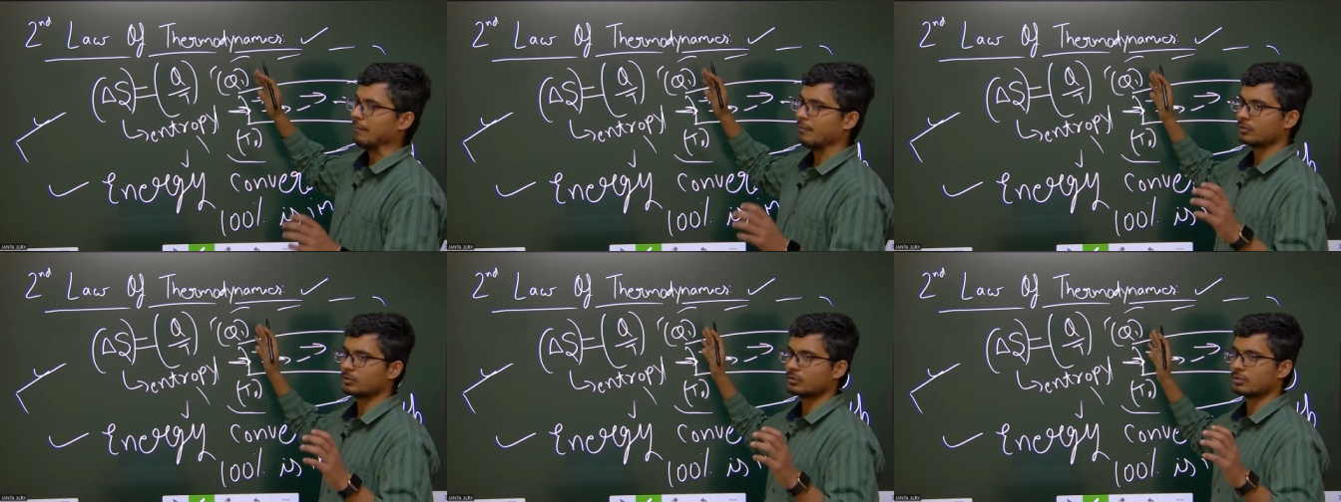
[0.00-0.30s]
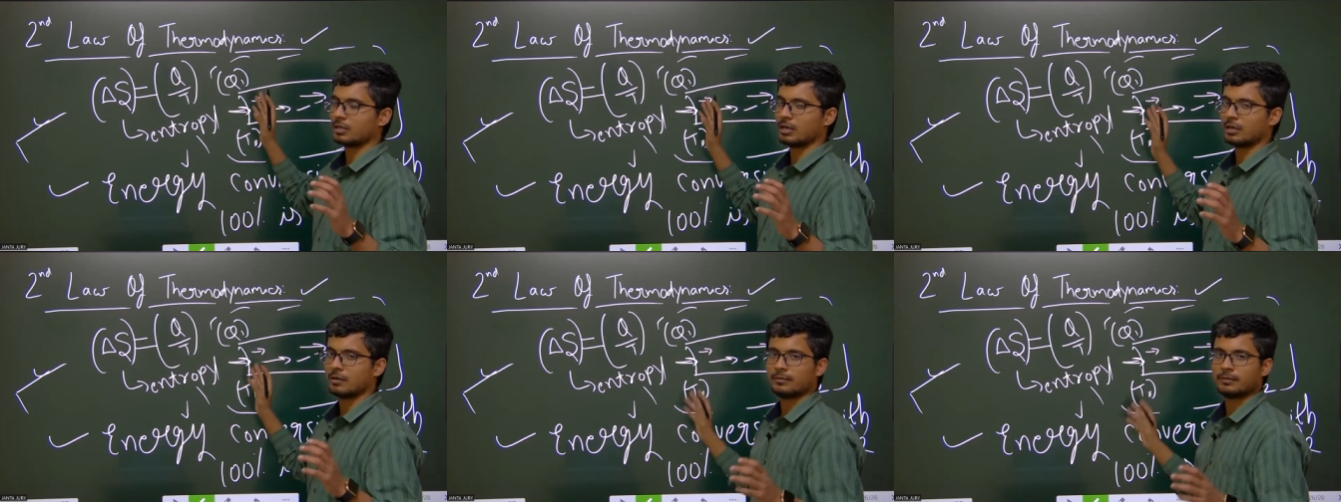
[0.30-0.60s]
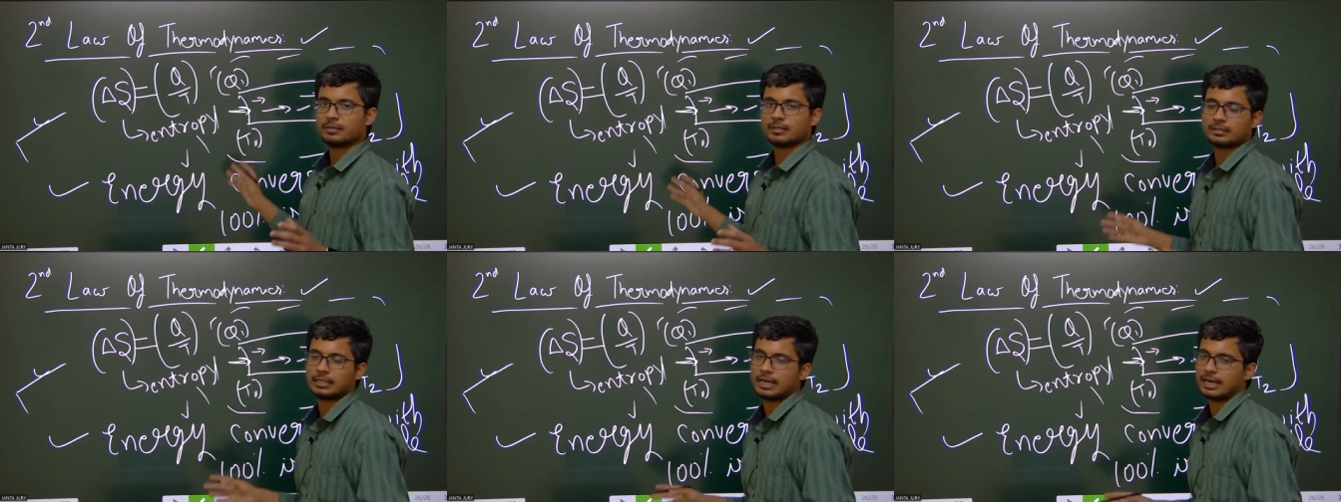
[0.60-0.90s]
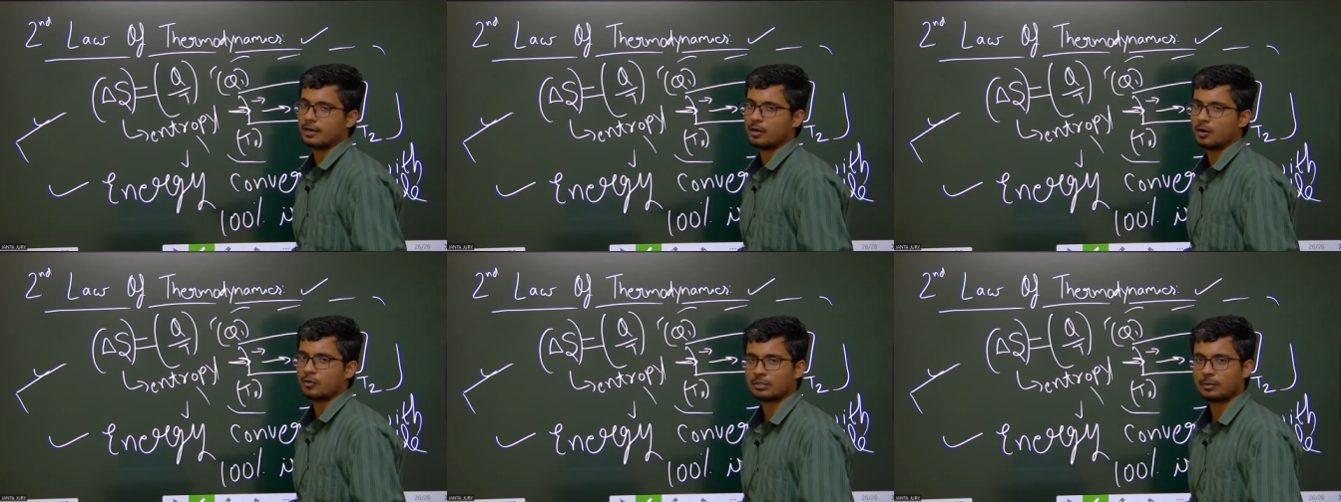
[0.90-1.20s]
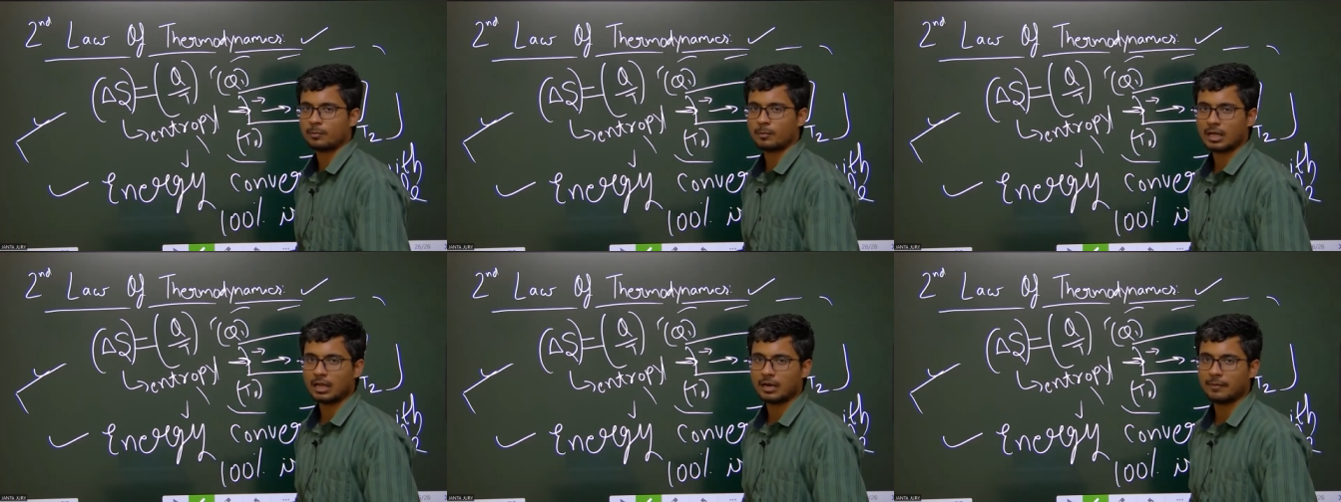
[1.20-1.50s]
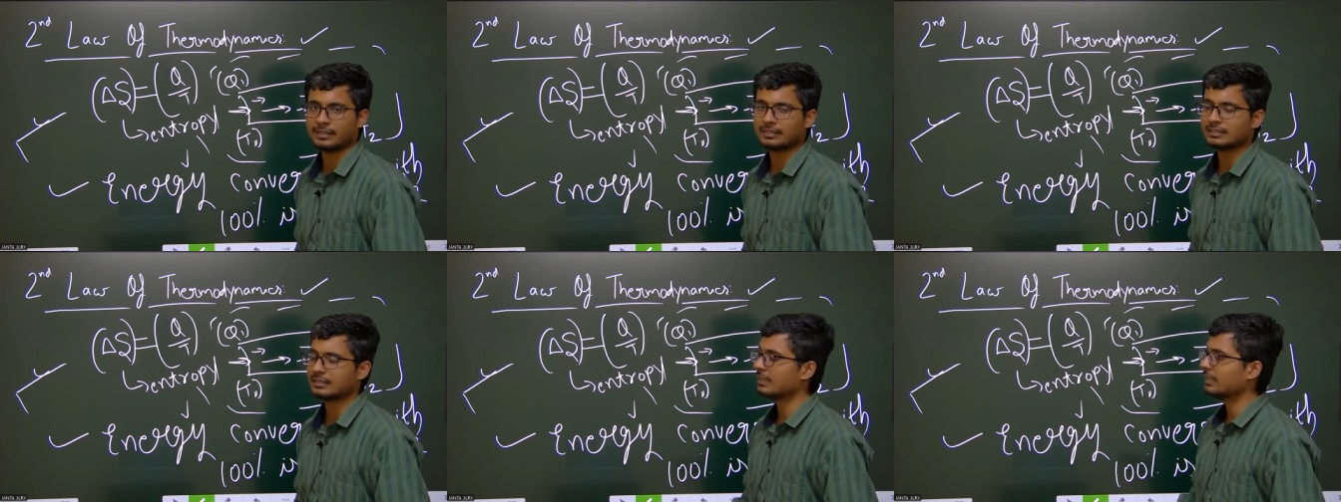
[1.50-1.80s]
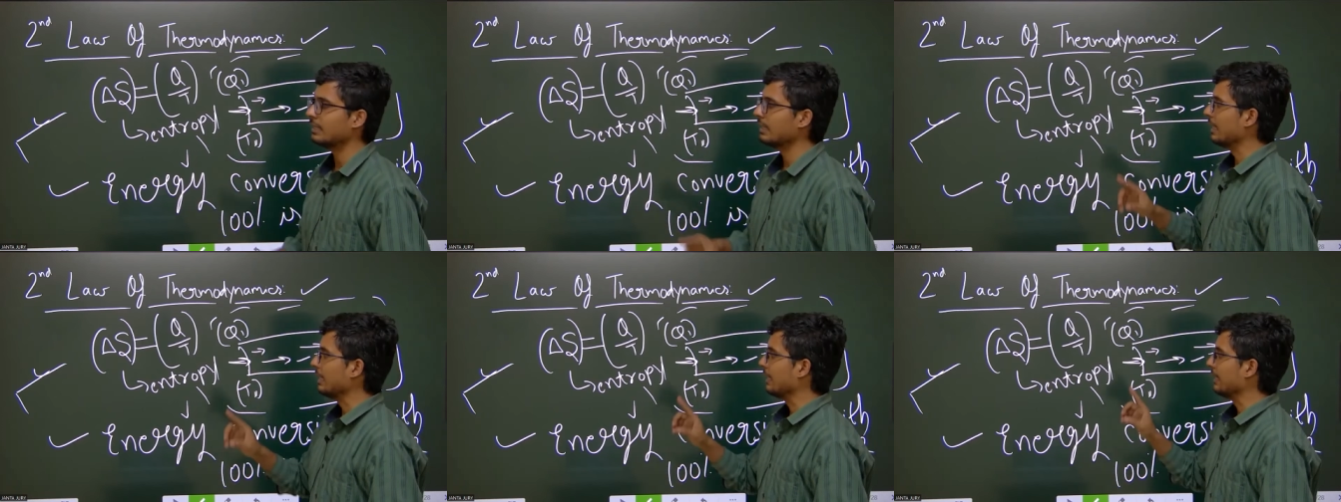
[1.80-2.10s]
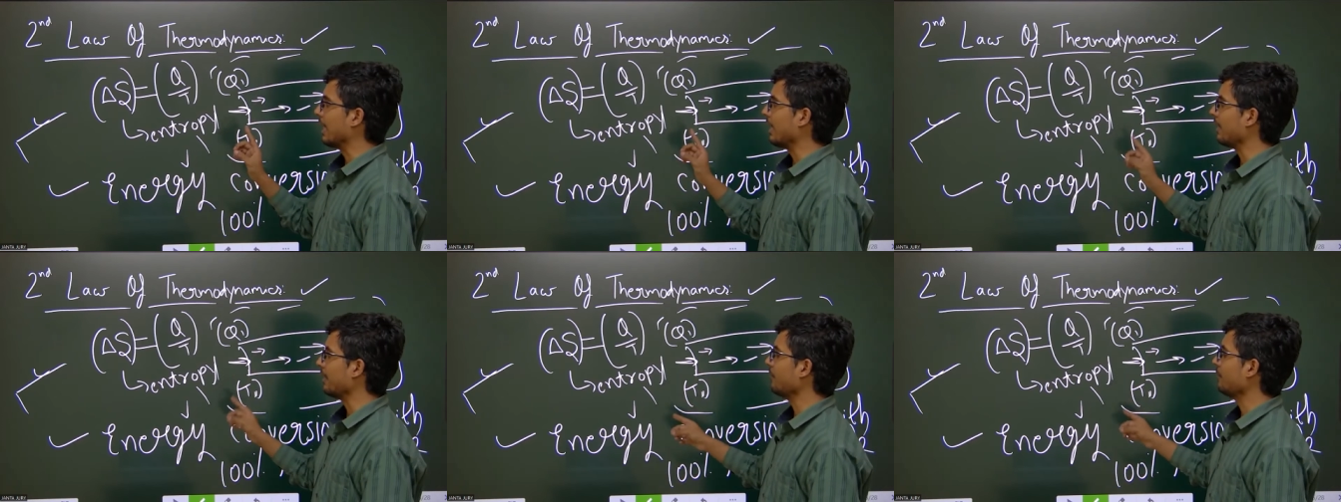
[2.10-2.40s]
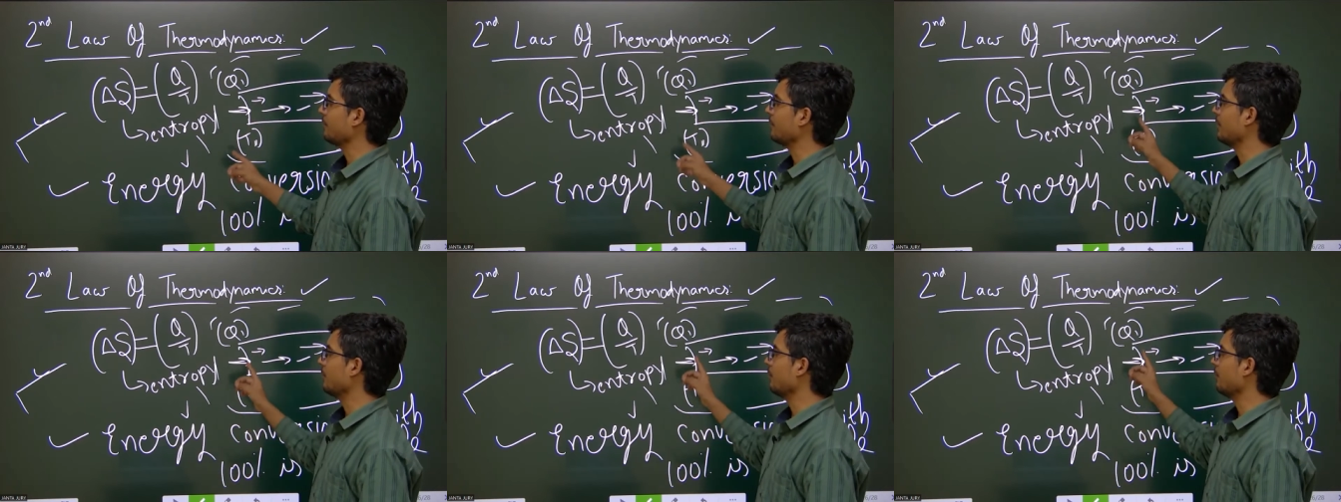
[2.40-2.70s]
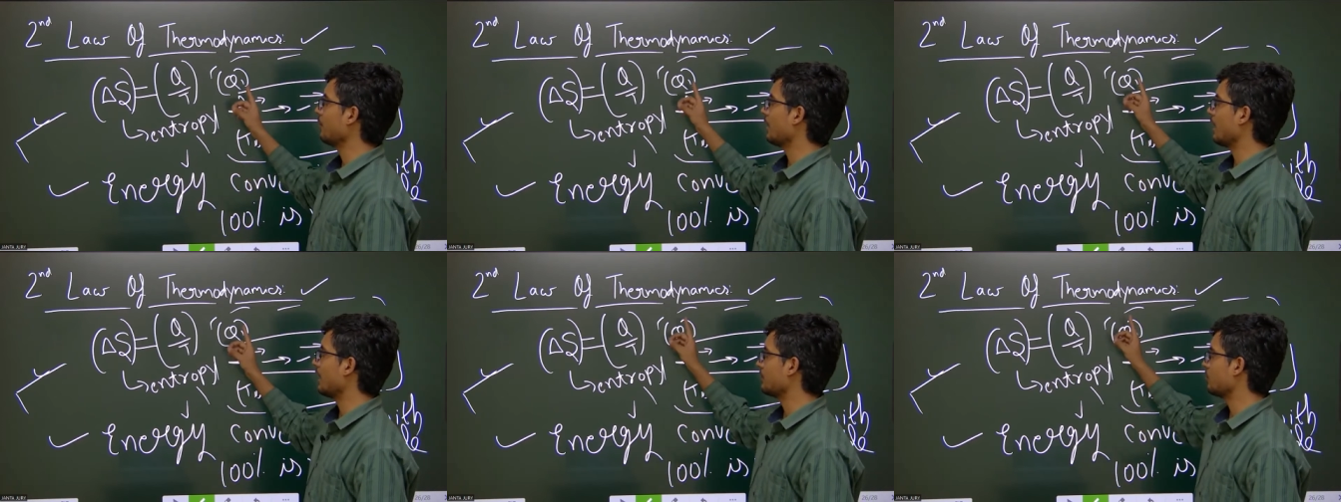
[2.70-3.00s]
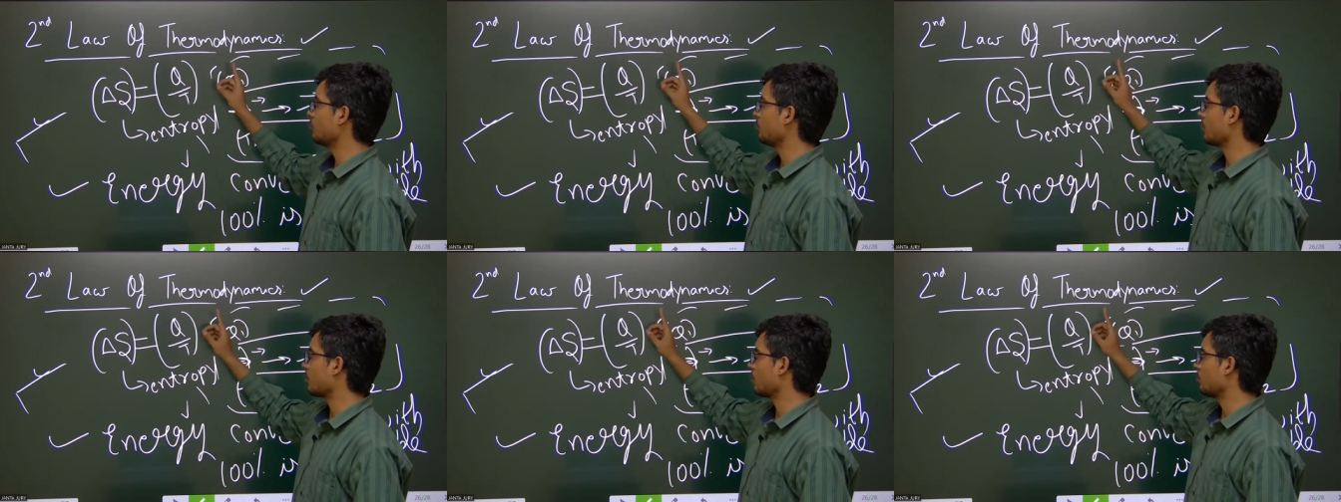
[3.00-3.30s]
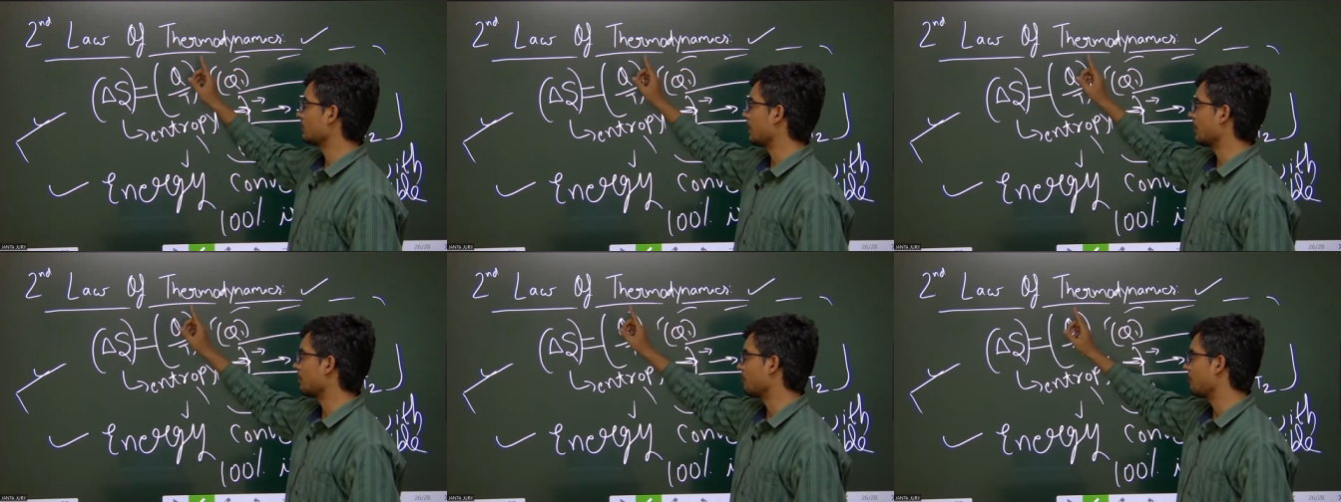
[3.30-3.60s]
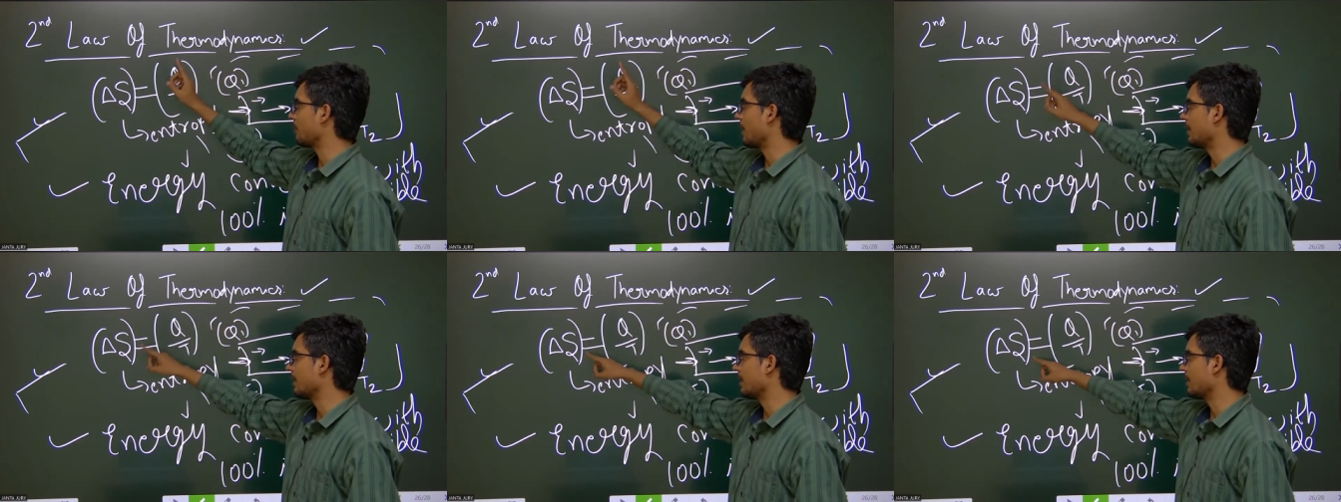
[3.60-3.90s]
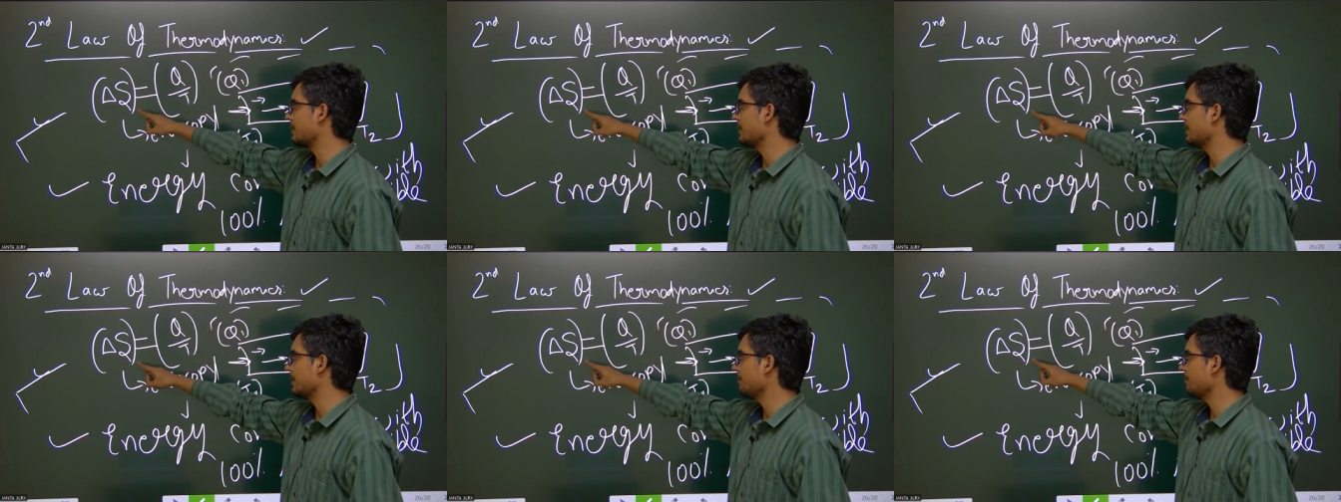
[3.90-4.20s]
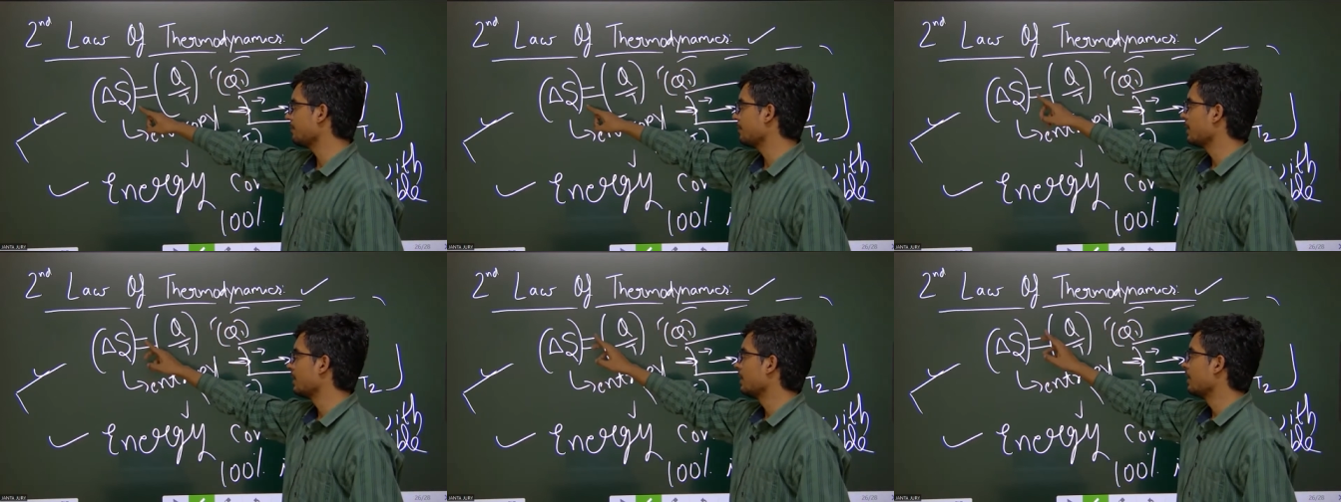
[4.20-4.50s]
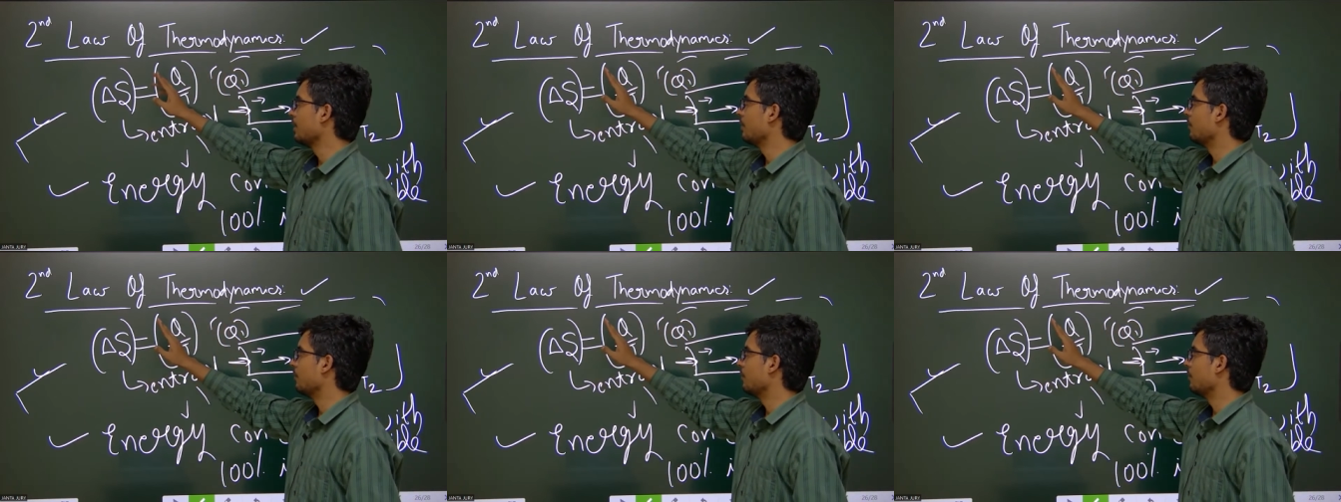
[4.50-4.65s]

mind about second law of thermodynamics, that it gives rise to the concept of energy,